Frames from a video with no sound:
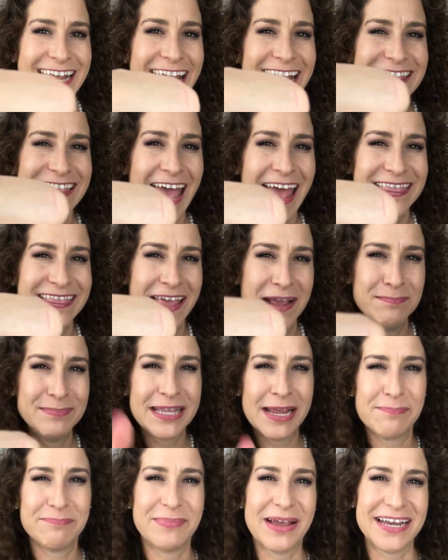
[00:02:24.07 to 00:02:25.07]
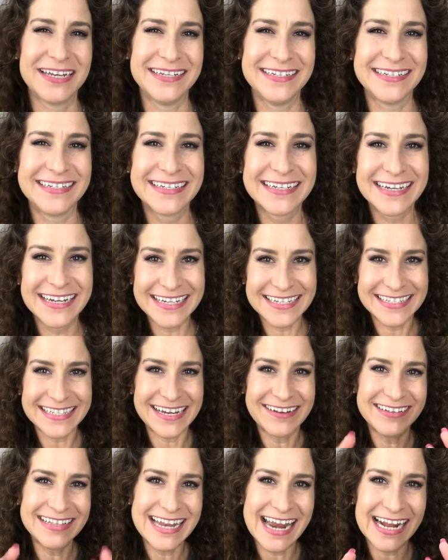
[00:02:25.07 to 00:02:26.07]
hit that thumbs up button.
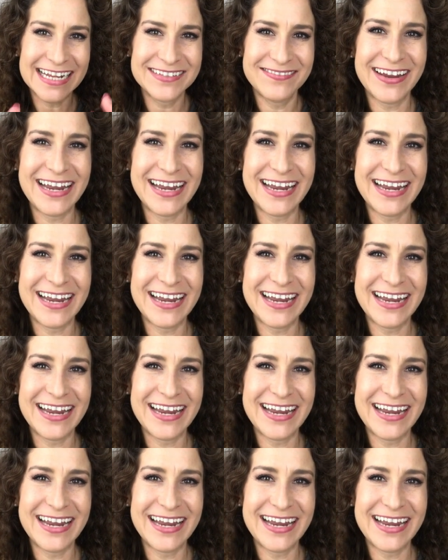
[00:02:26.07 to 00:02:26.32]
See you in the next